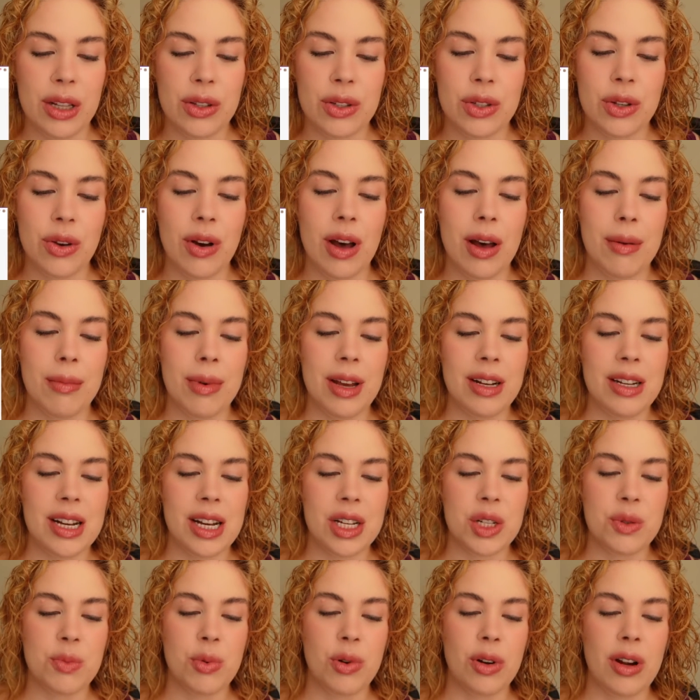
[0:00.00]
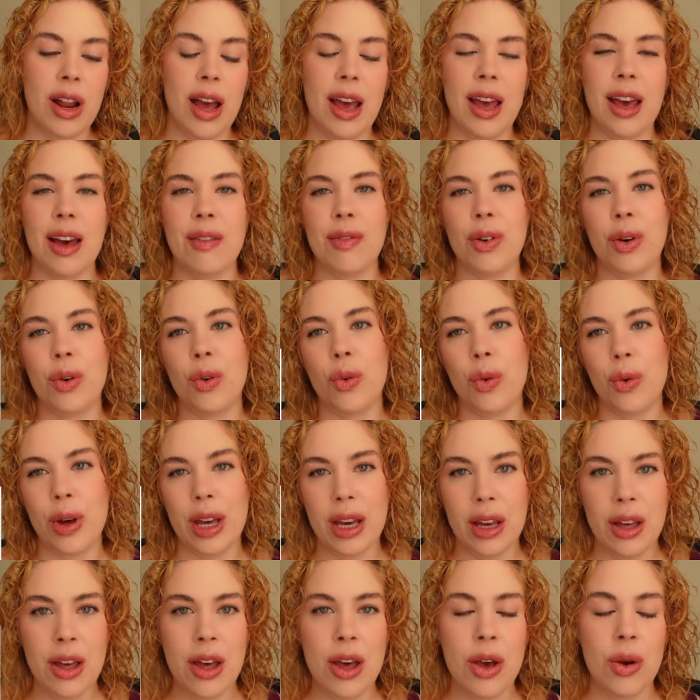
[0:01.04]
So on my dashboard, I have a
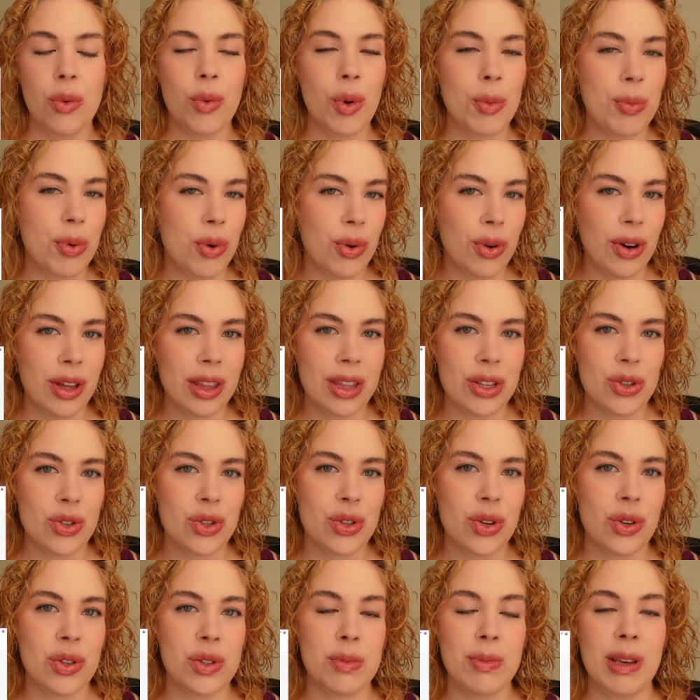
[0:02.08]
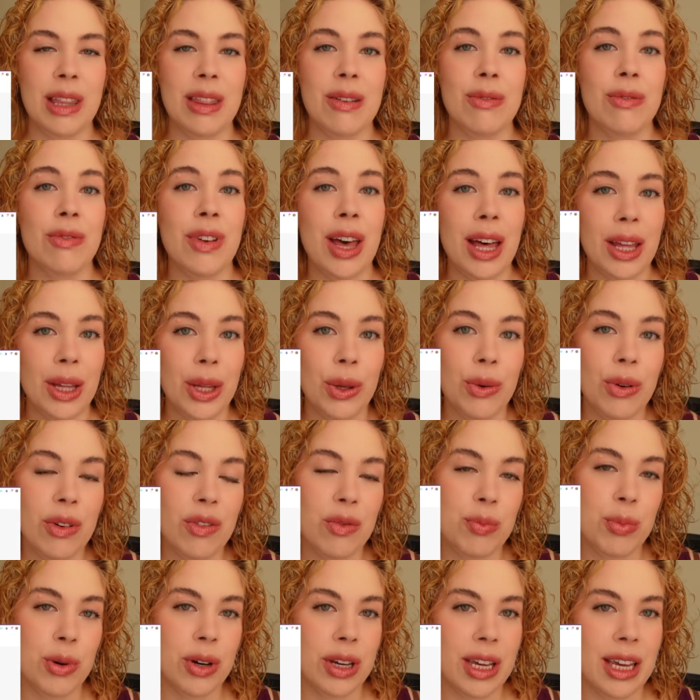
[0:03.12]
quick report that shows me the value
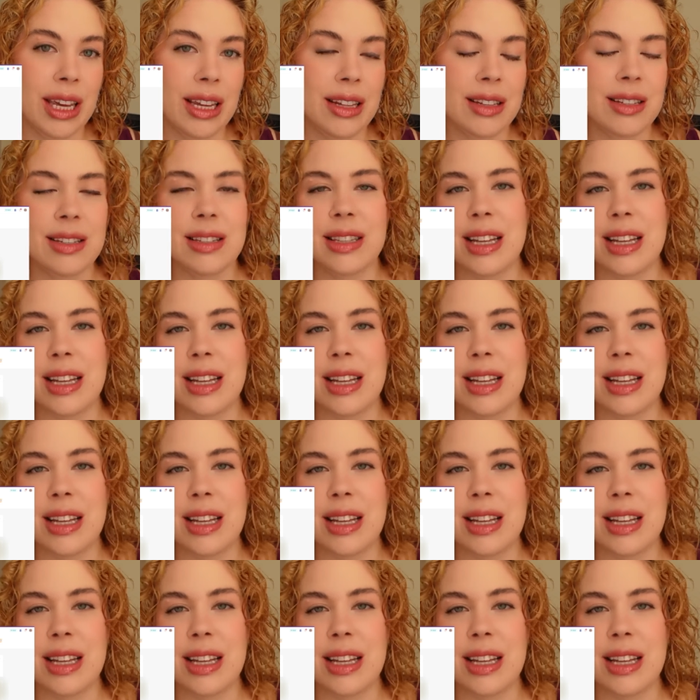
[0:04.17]
of bookings.